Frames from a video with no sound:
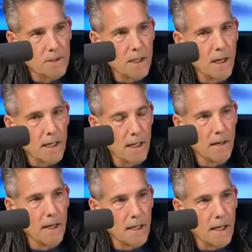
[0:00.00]
because they're not
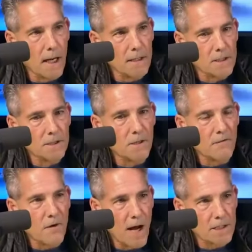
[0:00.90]
carrying cash because they're
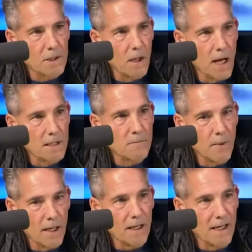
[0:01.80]
fractionalized
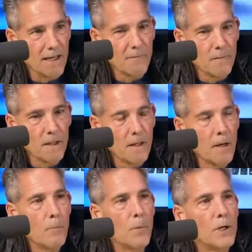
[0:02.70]
banking.
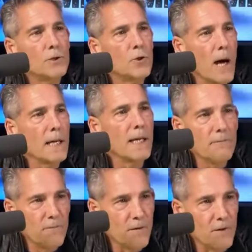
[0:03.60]
But try to
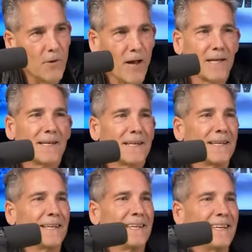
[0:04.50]
give them 50 grand.
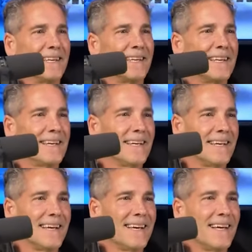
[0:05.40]

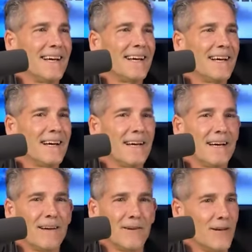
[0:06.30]
What will they do?
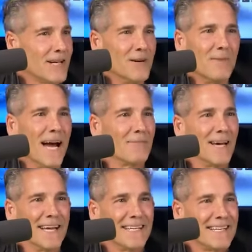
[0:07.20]
Come back,
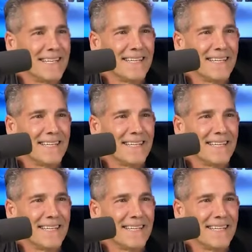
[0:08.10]
man.